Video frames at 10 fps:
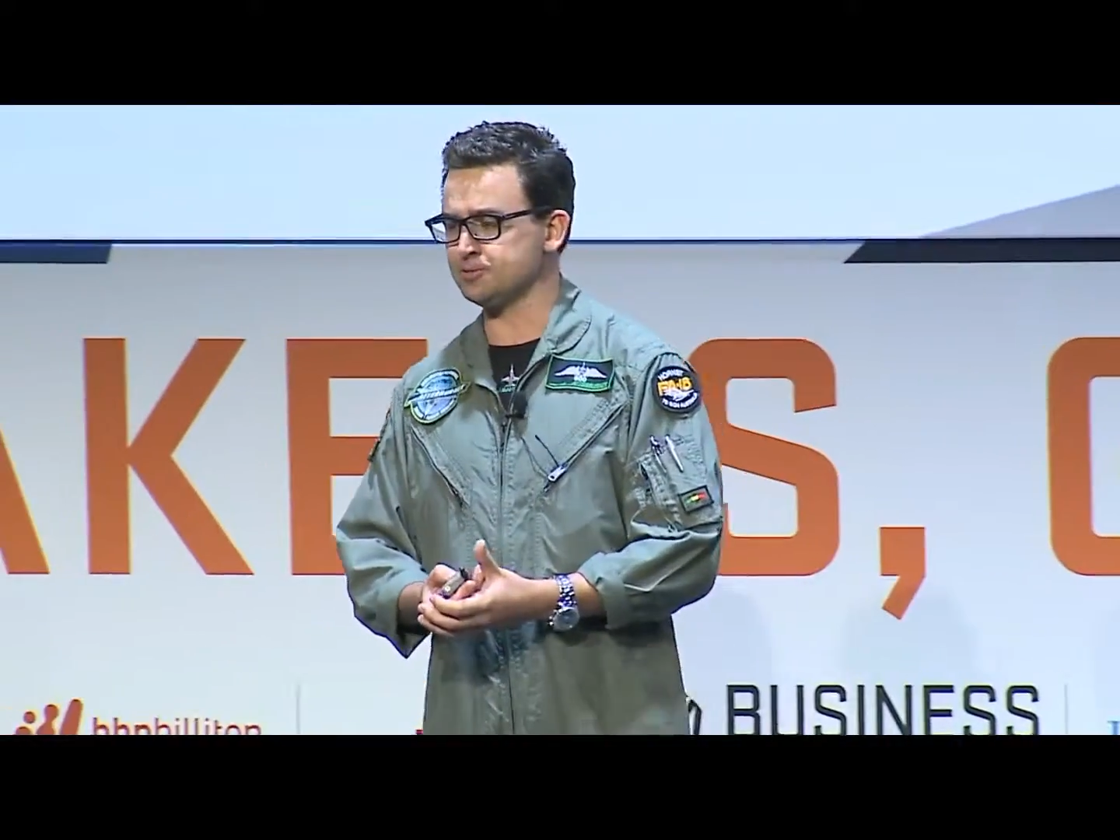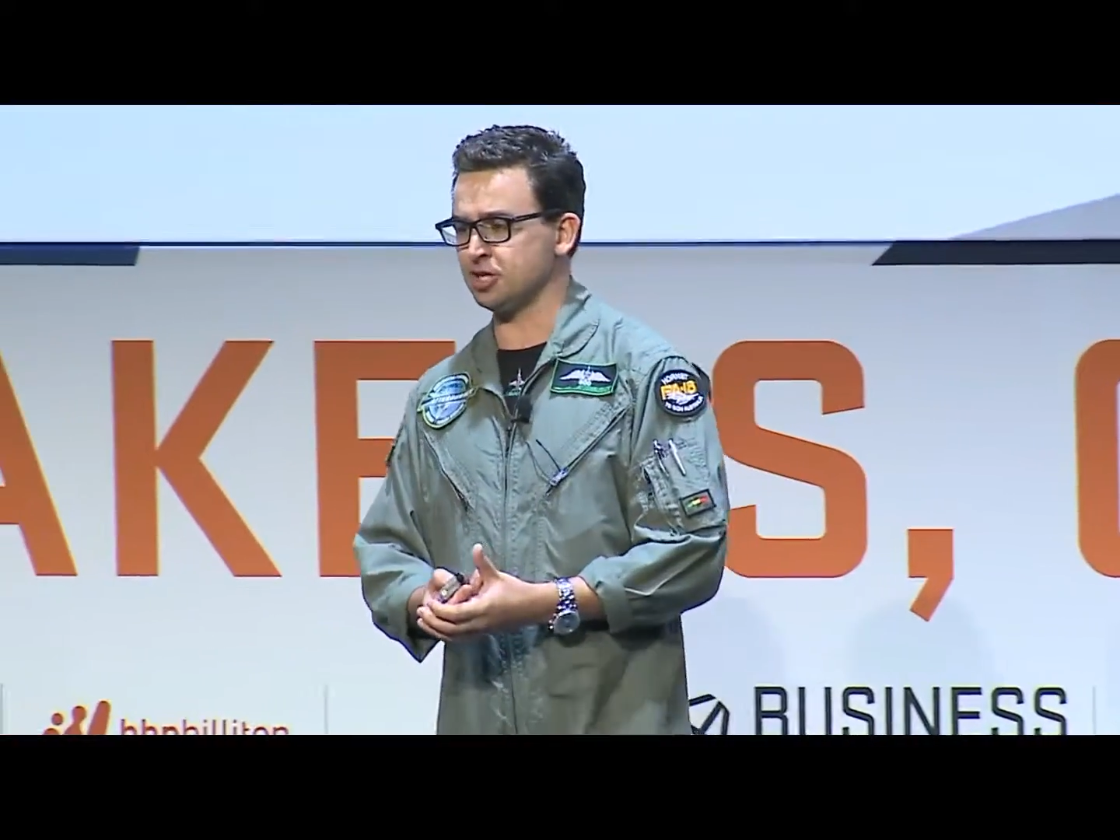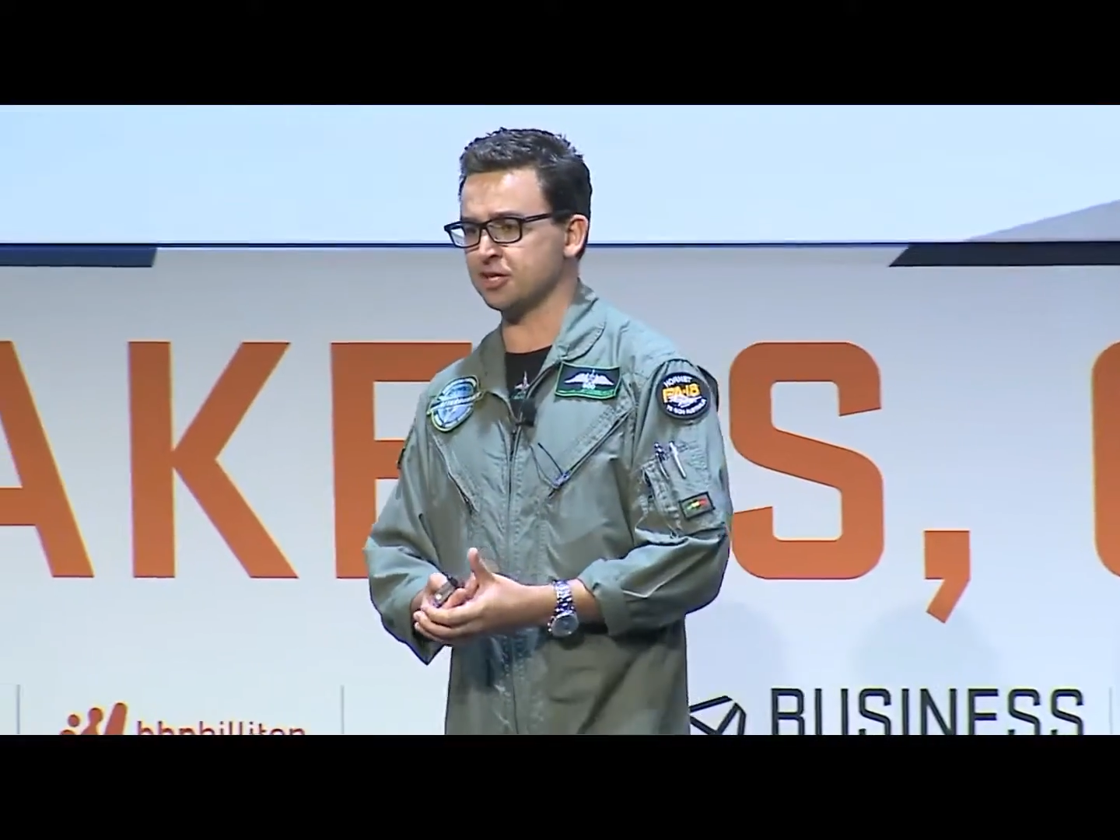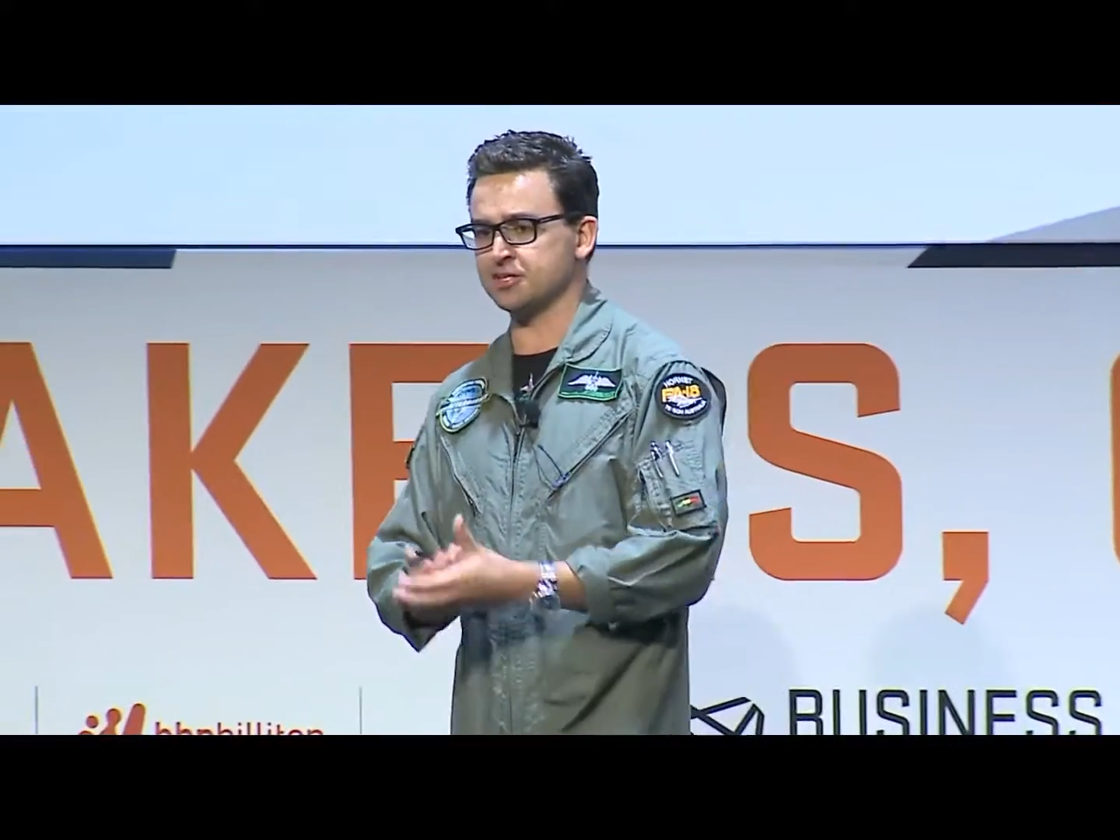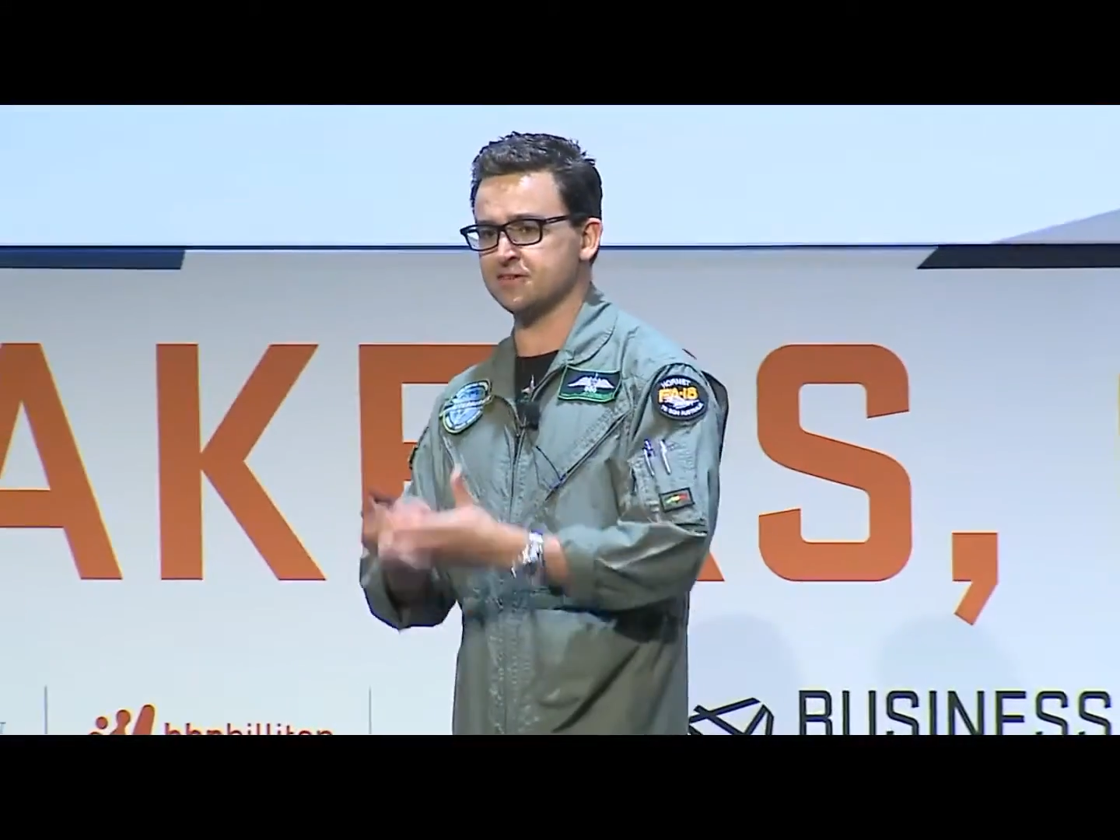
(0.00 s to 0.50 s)

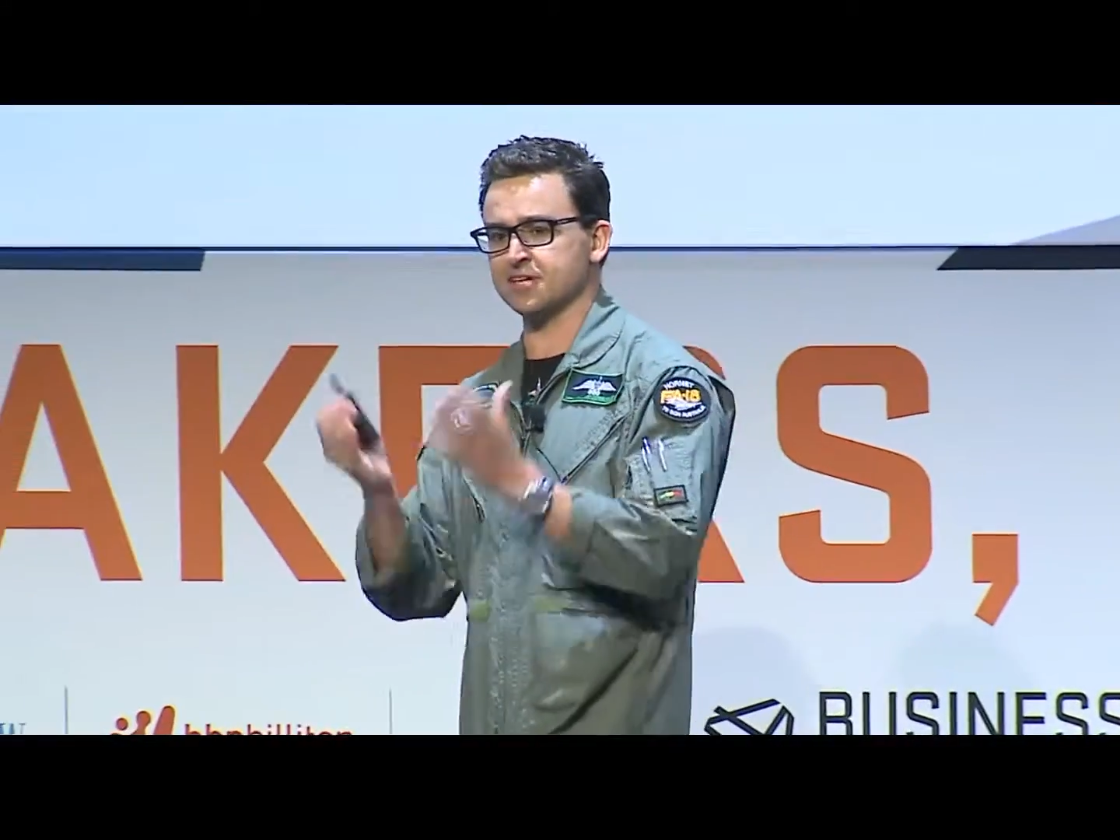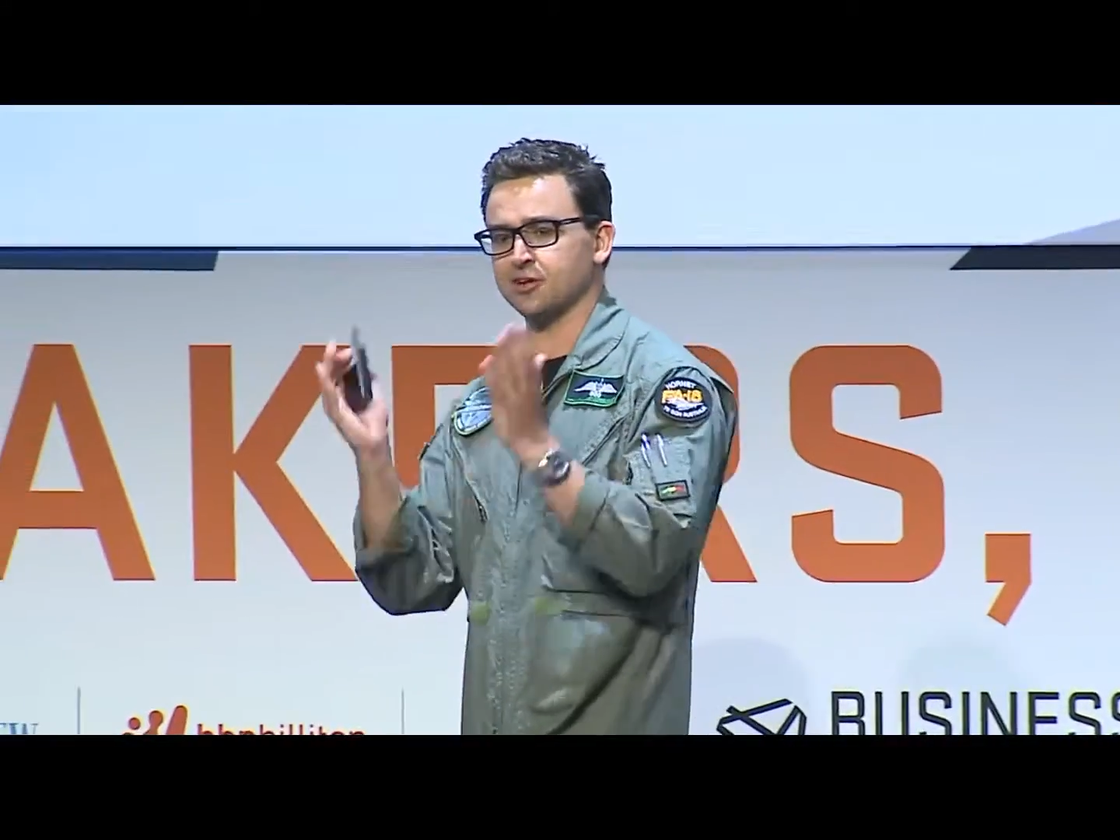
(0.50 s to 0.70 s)
objectives